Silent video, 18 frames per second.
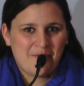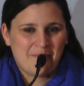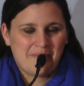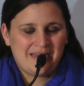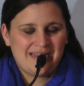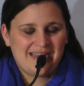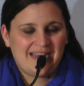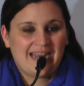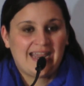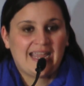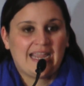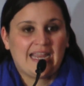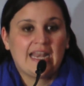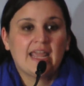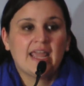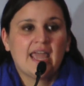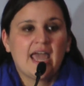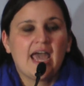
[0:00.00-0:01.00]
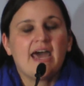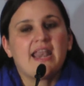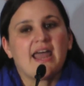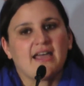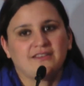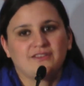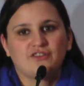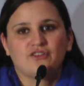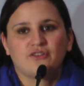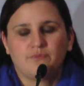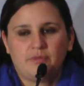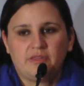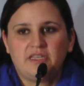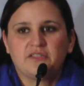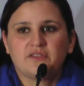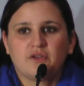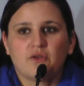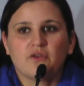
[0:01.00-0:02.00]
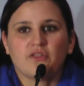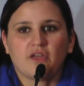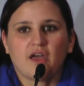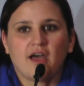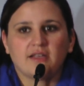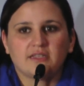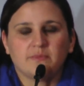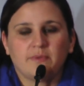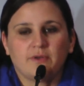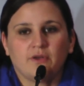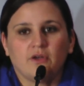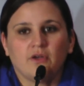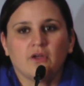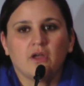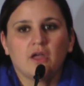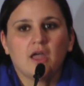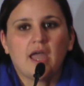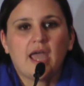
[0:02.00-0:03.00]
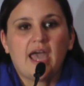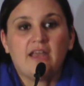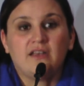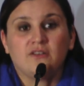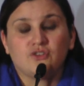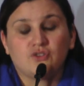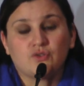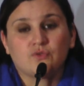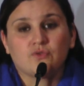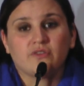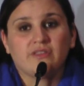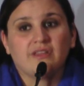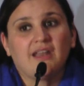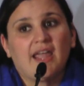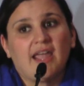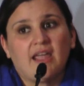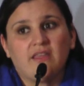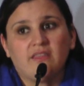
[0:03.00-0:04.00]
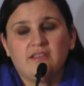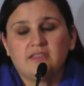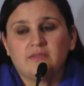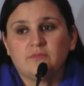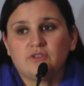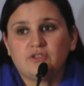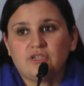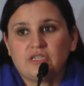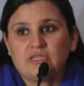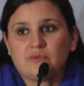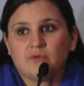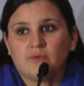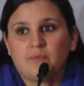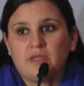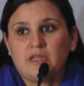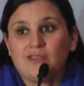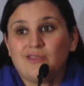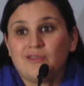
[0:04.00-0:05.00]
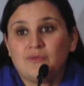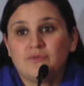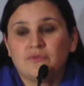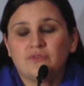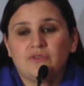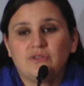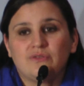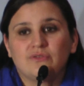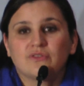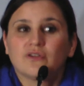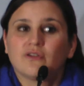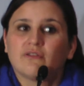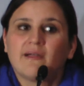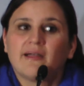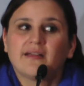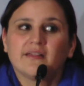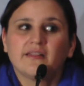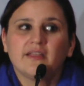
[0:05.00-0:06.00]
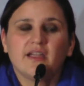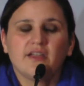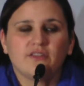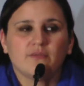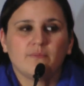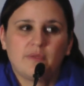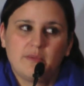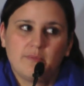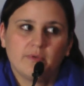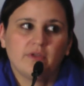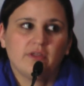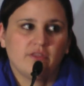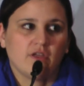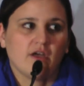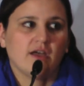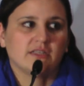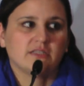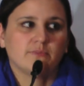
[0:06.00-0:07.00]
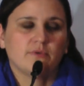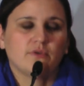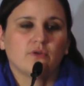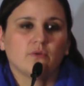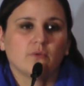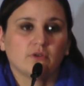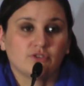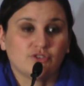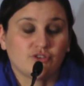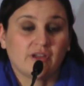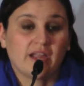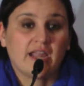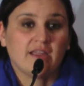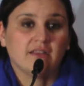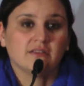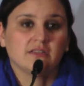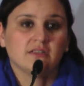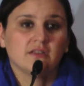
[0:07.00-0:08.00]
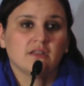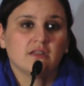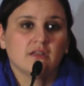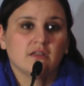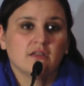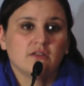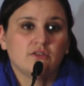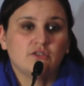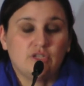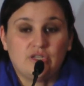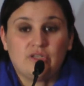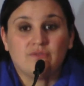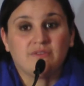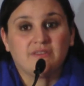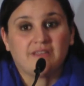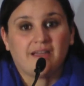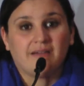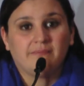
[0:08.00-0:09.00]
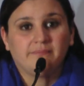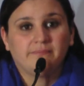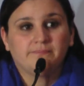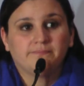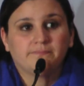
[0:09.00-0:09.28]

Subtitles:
Monday night and asked her to please go to the hospital and ensure that A, these machines were being used correctly, and the people in the hospital were trained to use them.